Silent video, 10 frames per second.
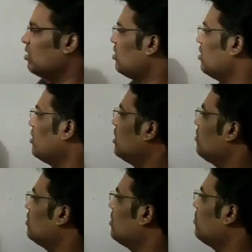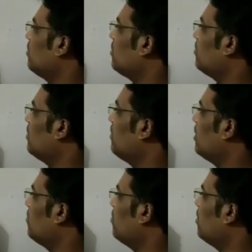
reduce the power of the variable by